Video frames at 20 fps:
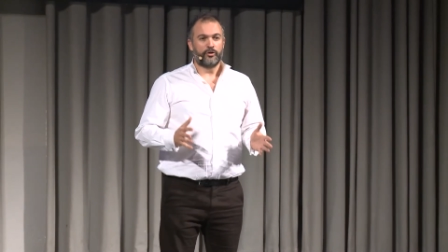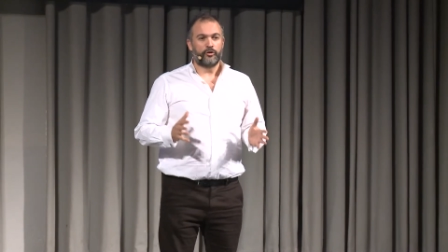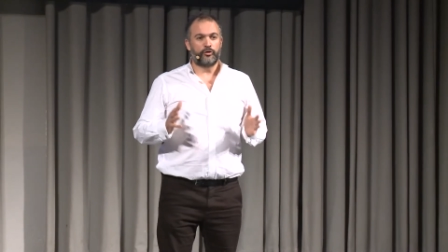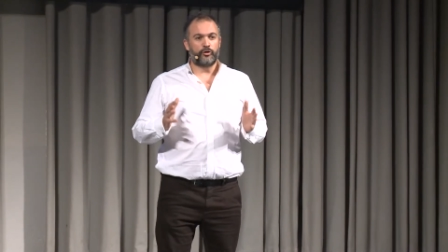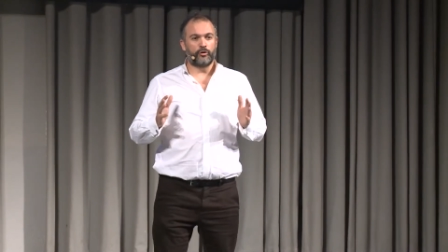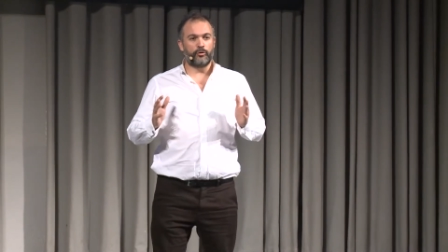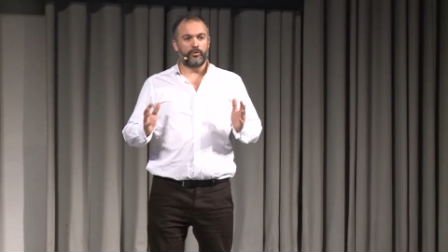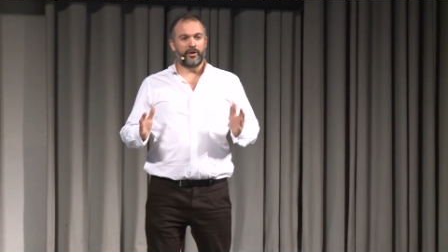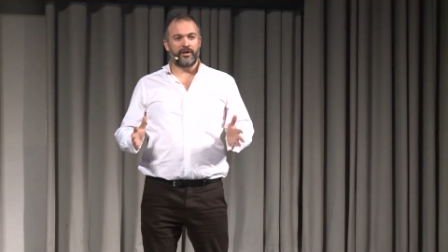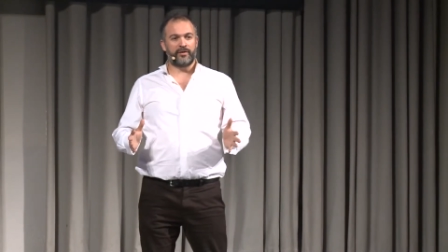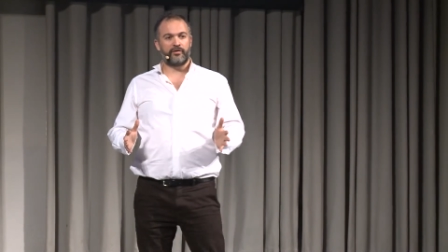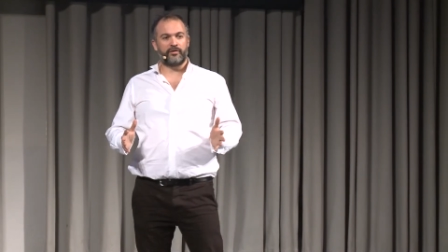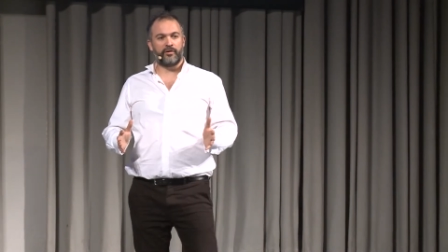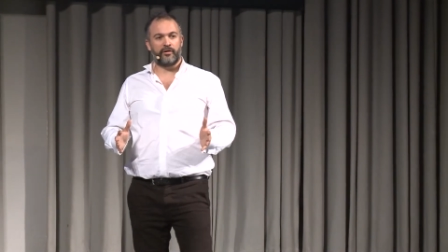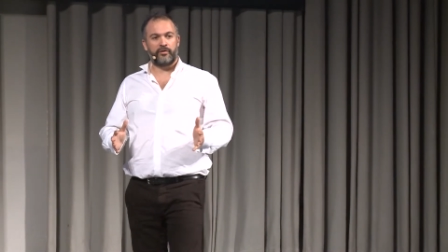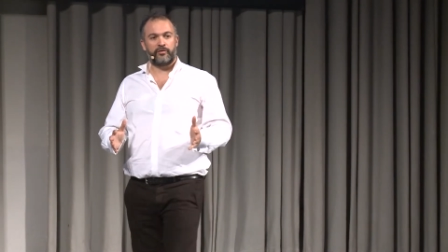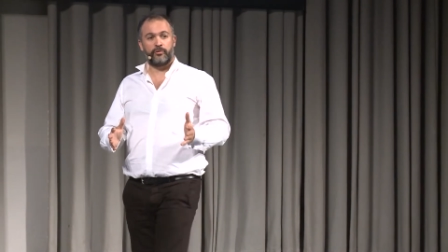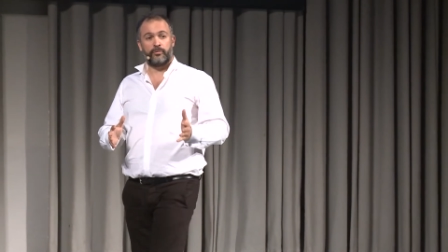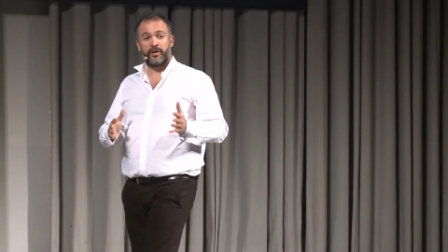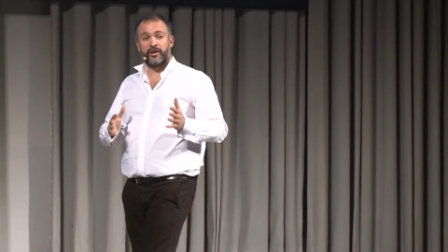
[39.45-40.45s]
The
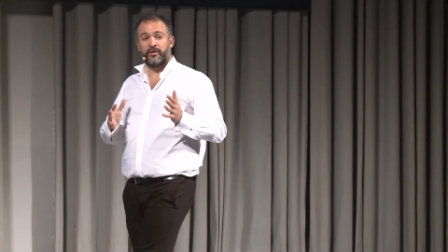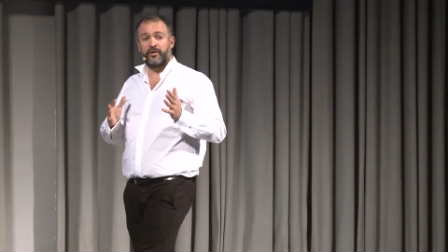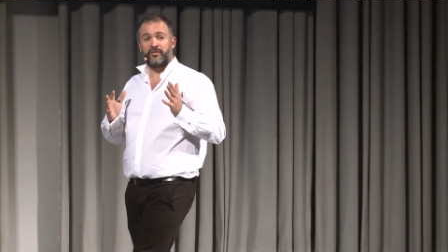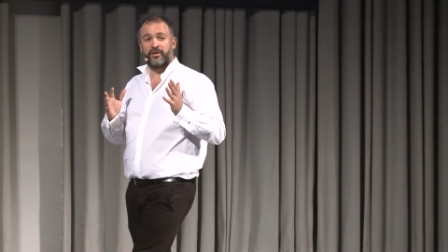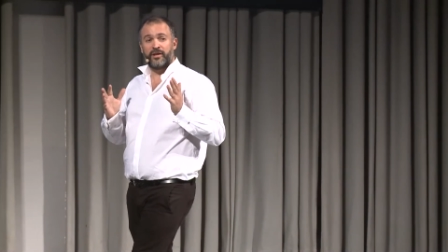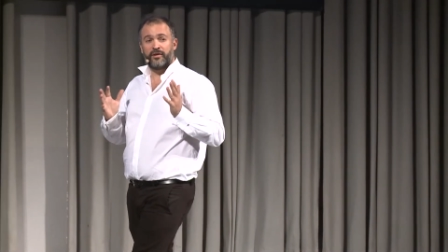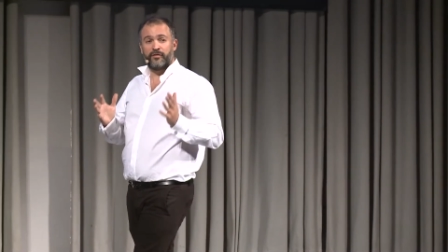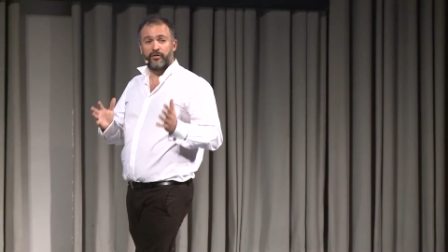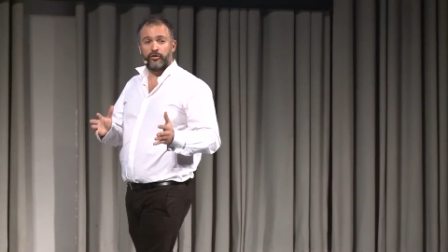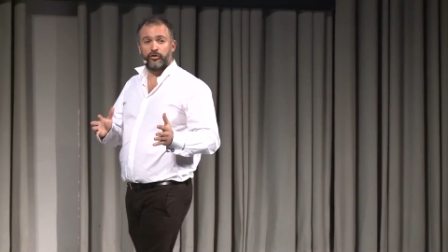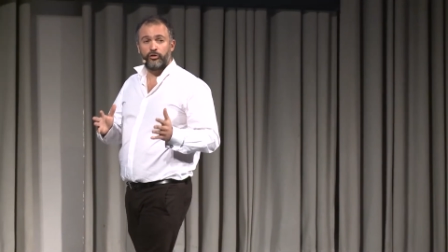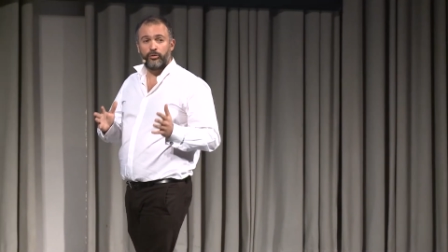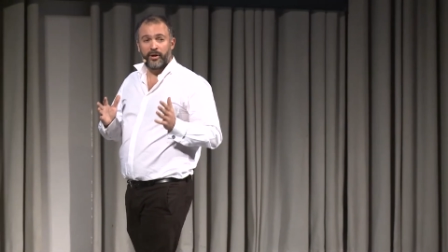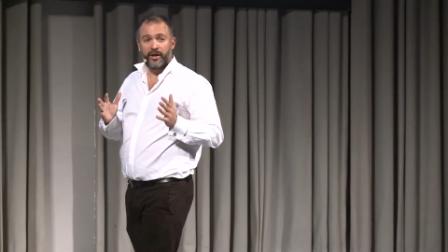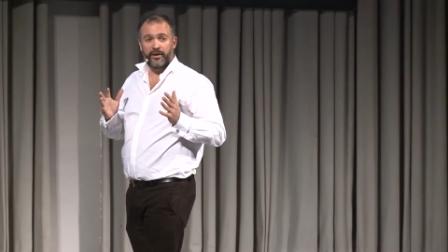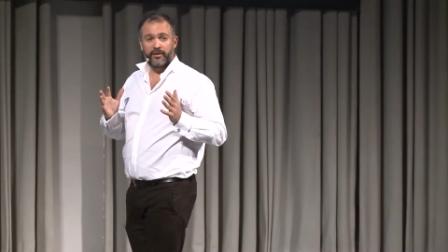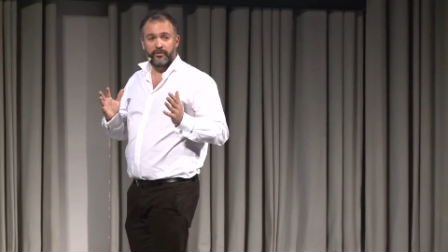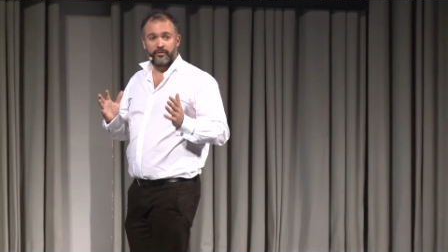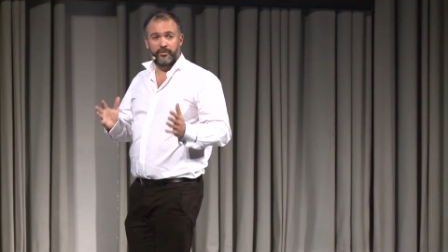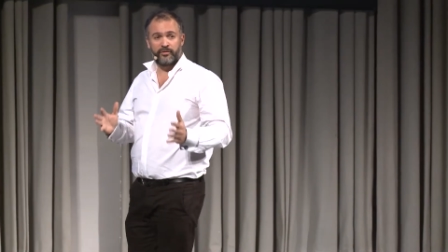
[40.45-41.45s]
waiters were not even
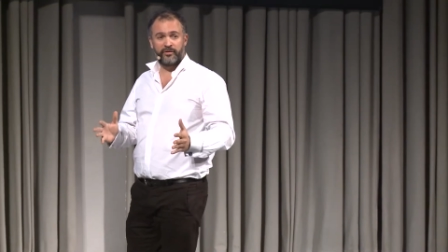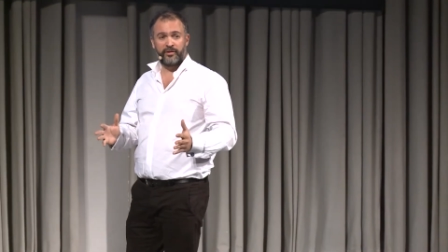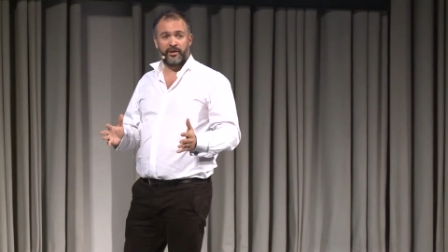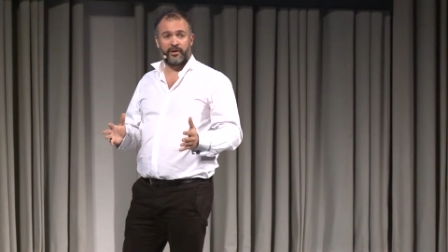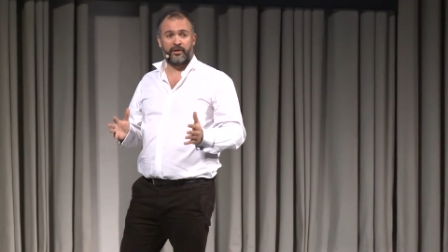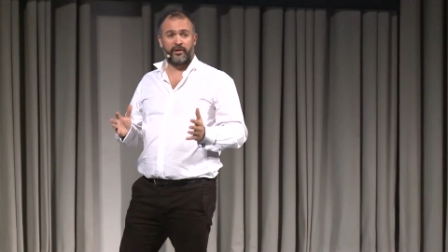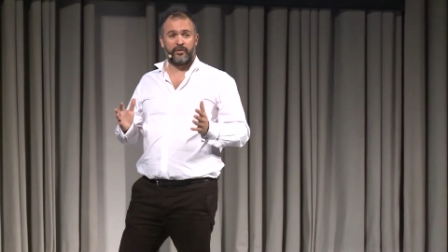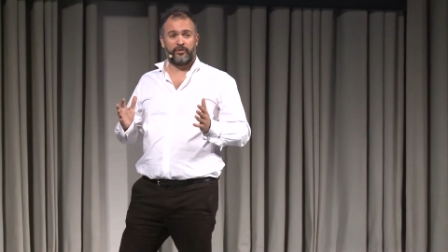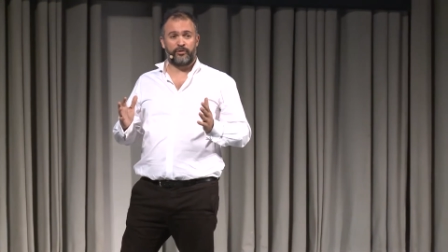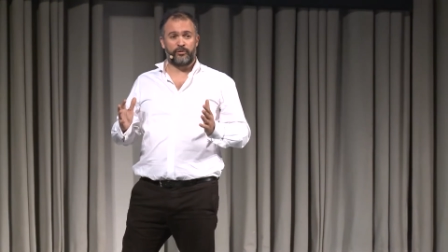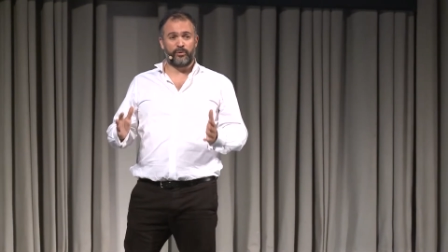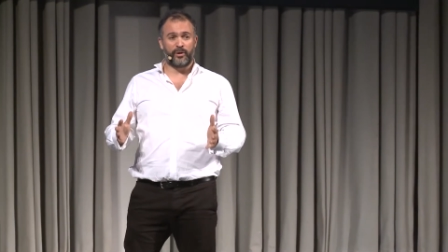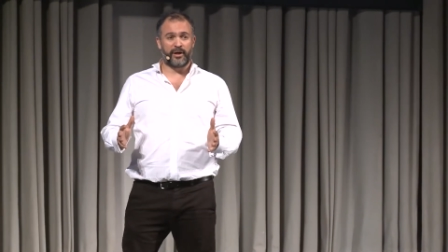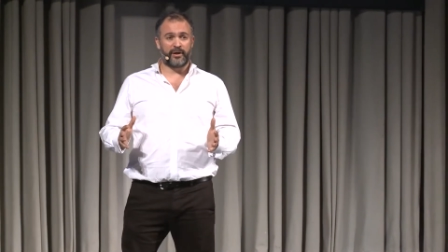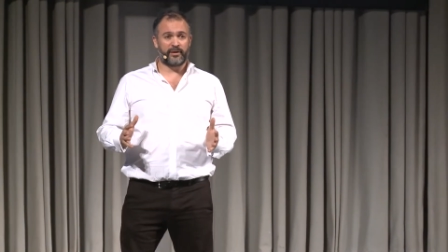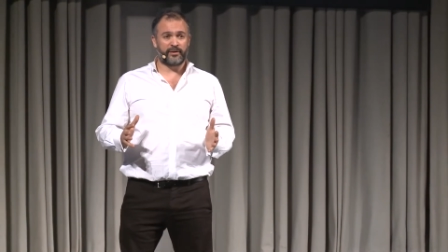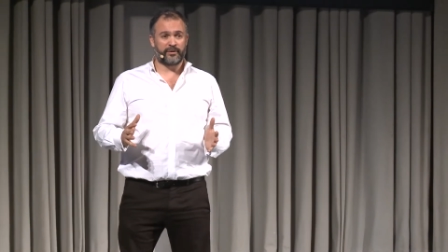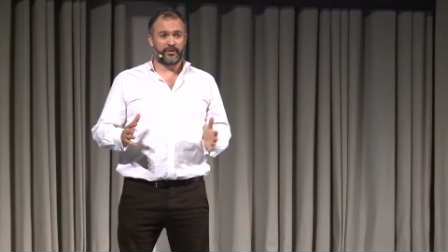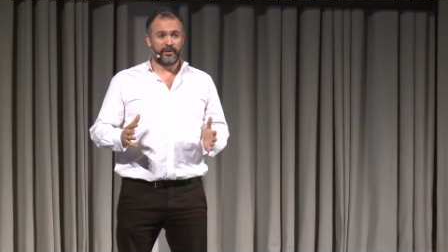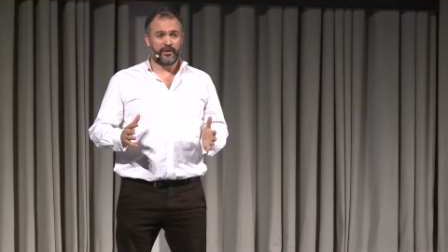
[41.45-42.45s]
trying to sell us wine.